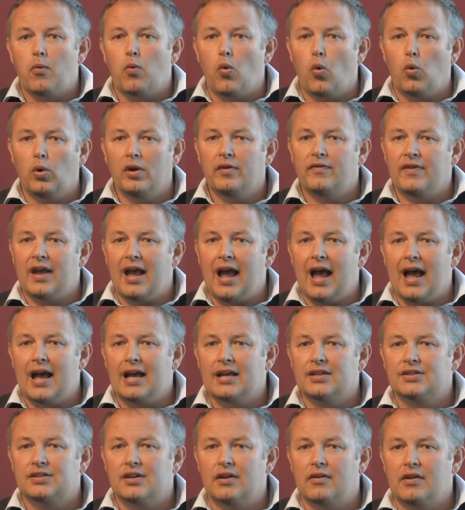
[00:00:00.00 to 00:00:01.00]
All of it
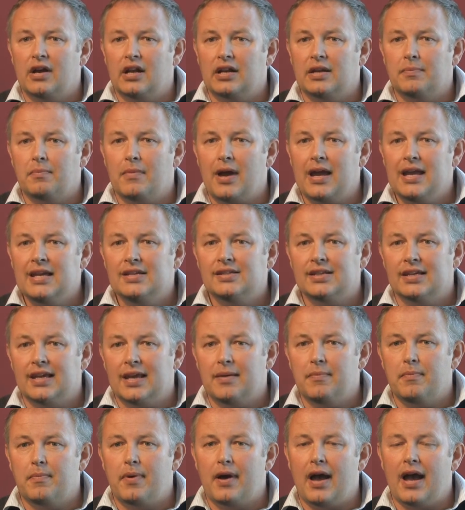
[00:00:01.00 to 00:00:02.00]
has an amazing
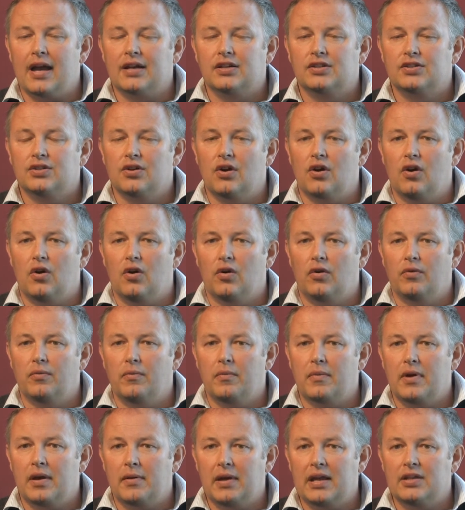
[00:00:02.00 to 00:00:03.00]
impact
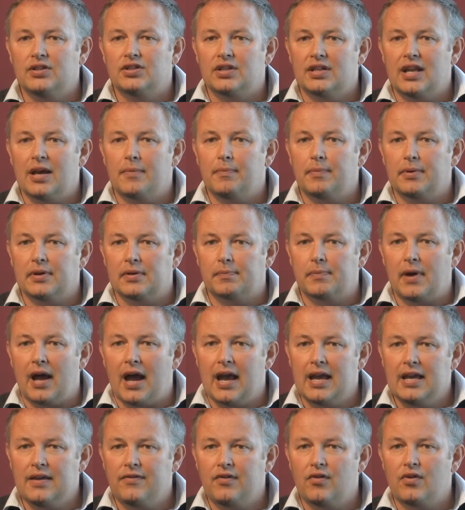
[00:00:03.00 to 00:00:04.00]
on internet
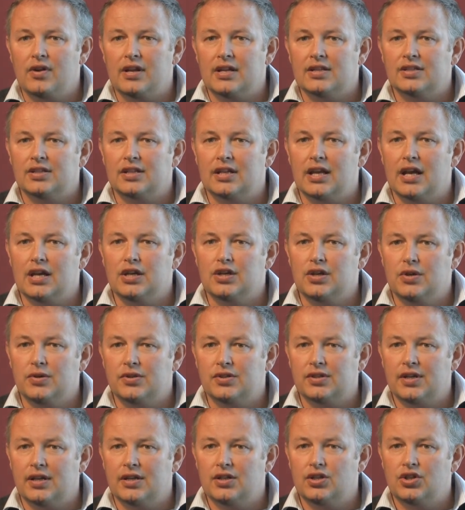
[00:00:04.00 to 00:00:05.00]
behaviour and internet
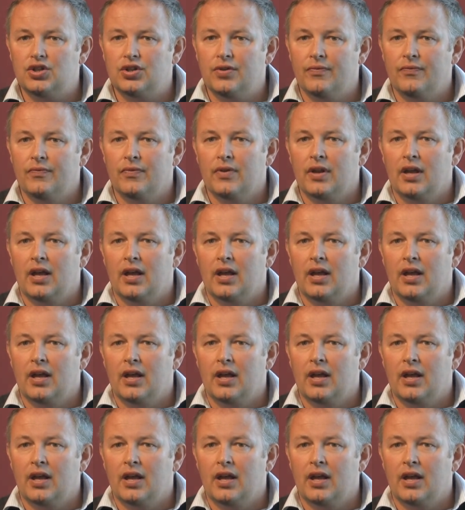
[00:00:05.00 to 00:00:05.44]
usage,